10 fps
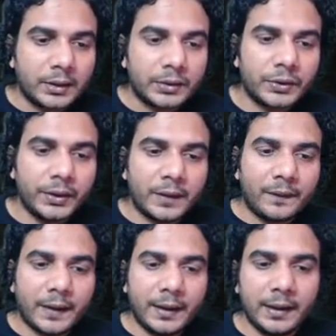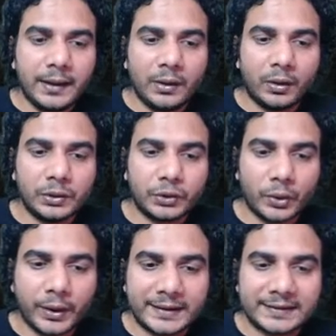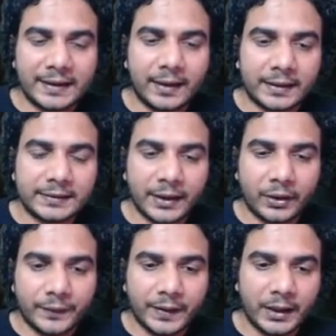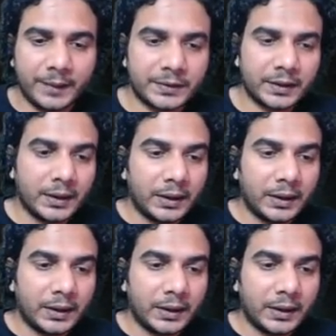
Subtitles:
So you can find e also, eccentricity of the ellipse.